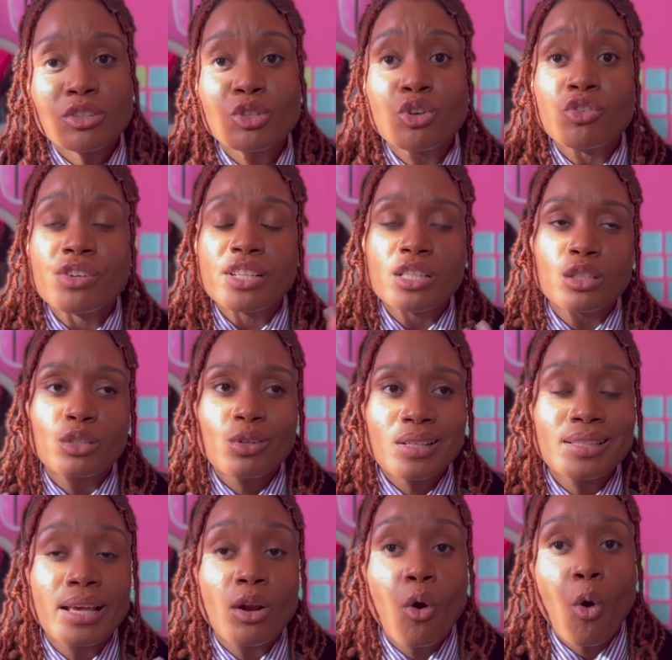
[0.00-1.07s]
Chris looks
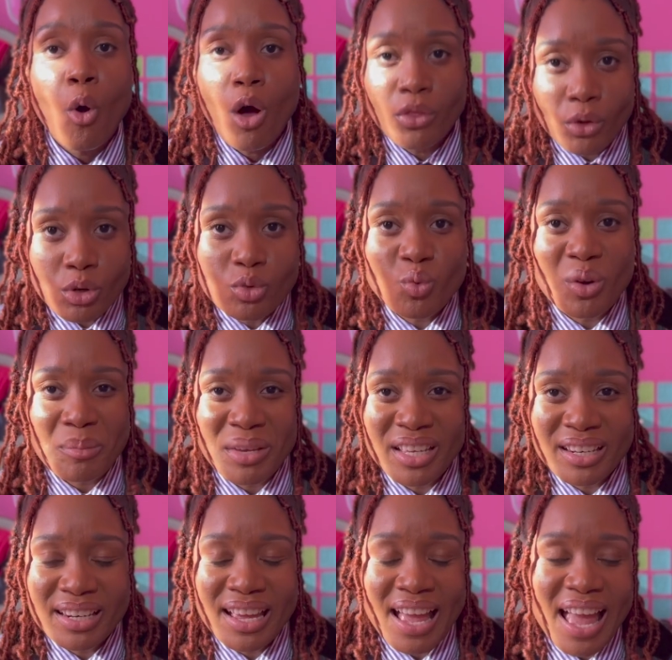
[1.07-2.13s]
at all those
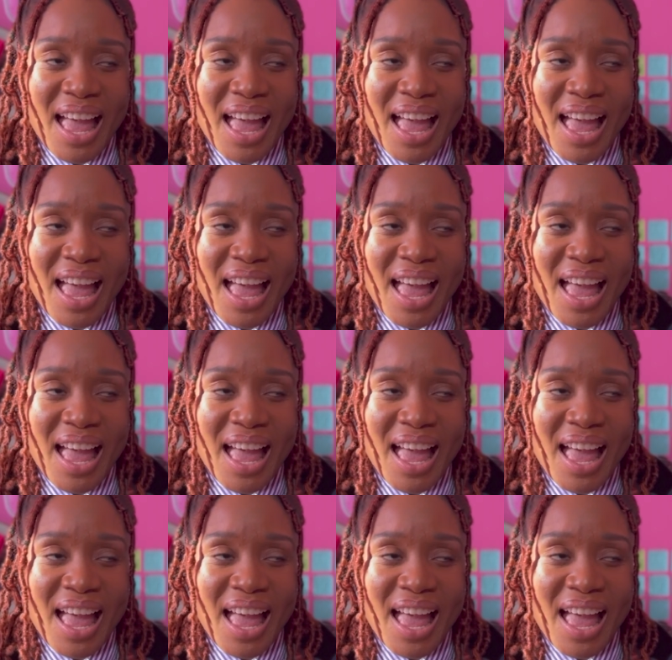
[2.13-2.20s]
women